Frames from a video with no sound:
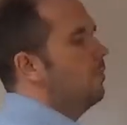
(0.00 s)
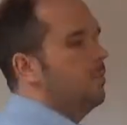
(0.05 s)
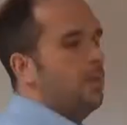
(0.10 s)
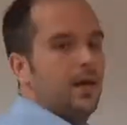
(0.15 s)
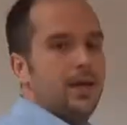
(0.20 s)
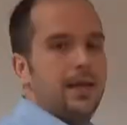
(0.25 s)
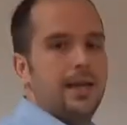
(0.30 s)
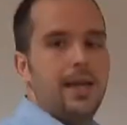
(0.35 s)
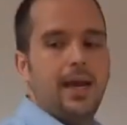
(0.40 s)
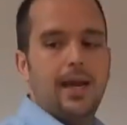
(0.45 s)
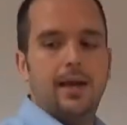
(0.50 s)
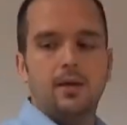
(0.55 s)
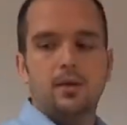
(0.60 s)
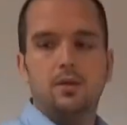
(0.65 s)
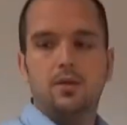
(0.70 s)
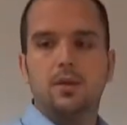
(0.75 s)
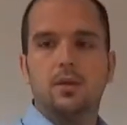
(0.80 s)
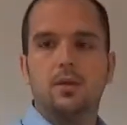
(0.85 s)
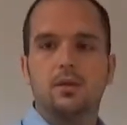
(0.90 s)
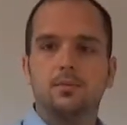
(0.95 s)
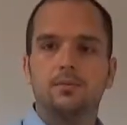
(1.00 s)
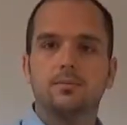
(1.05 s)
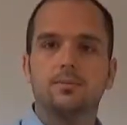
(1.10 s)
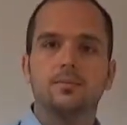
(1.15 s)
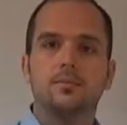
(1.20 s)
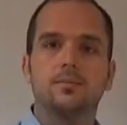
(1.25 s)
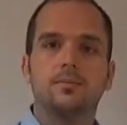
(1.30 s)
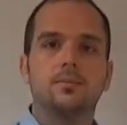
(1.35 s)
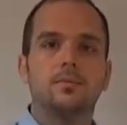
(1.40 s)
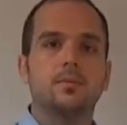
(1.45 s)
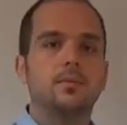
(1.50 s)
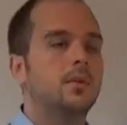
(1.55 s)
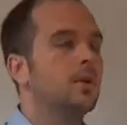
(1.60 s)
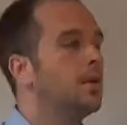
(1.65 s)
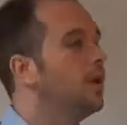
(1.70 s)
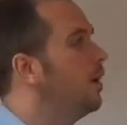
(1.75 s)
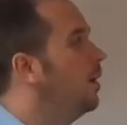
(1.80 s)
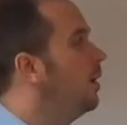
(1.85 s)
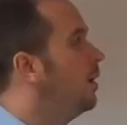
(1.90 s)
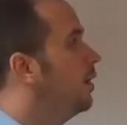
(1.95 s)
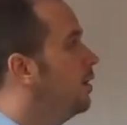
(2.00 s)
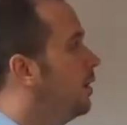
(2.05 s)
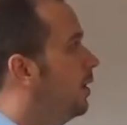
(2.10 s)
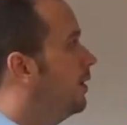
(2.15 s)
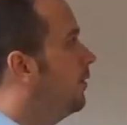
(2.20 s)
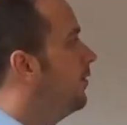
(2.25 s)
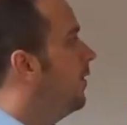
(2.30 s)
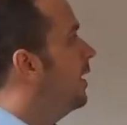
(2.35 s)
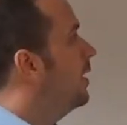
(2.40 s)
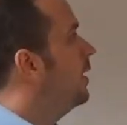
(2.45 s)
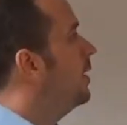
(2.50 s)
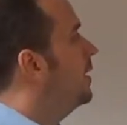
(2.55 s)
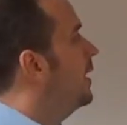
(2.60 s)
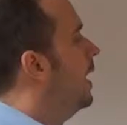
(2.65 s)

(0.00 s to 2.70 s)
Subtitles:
by dx. So to find the